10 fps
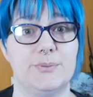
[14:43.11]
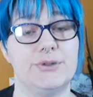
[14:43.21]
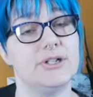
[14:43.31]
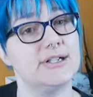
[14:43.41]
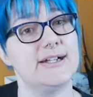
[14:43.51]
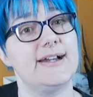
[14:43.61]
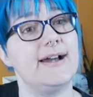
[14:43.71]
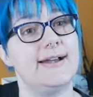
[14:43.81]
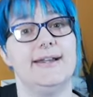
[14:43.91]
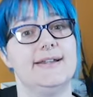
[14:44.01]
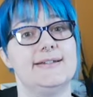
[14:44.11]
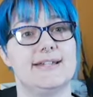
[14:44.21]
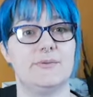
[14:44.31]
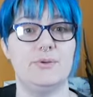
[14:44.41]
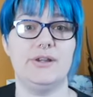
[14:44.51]
book and
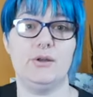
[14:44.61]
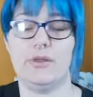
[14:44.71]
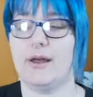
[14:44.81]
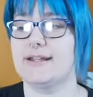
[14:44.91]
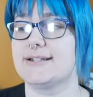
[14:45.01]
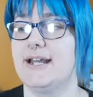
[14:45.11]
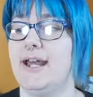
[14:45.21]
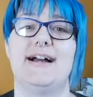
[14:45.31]
tell me what you thought.